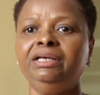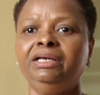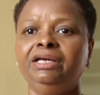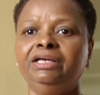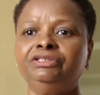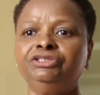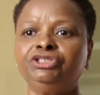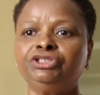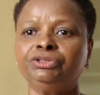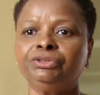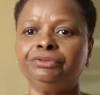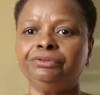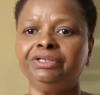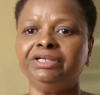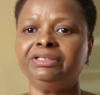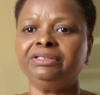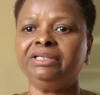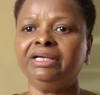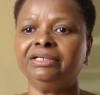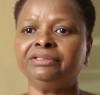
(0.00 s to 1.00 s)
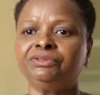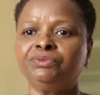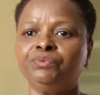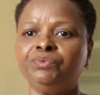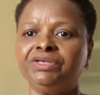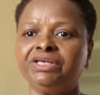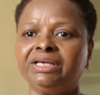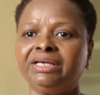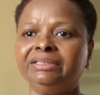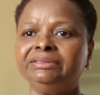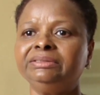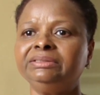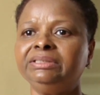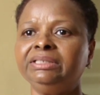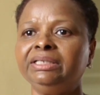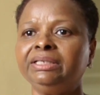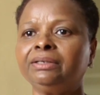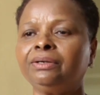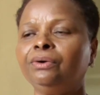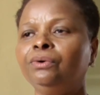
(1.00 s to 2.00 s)
ensuring that we can
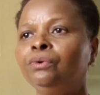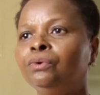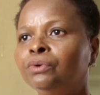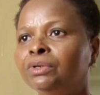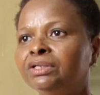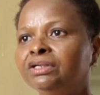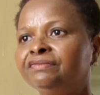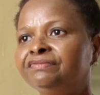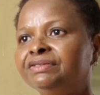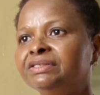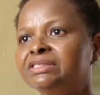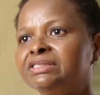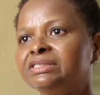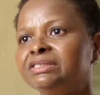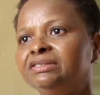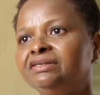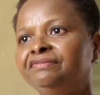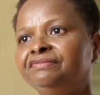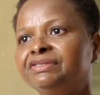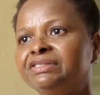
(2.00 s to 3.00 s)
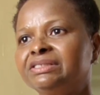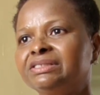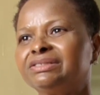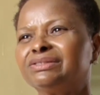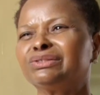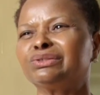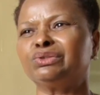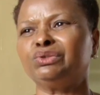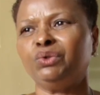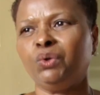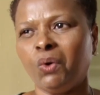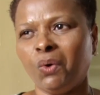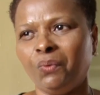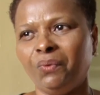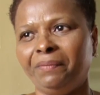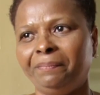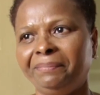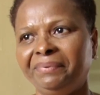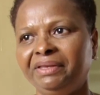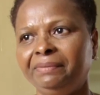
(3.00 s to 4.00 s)
take all of the services to
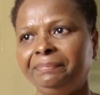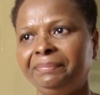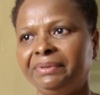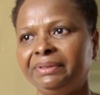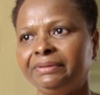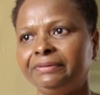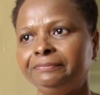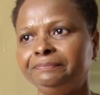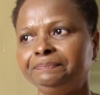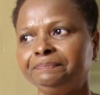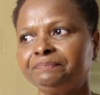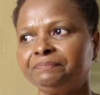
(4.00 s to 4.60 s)
our people.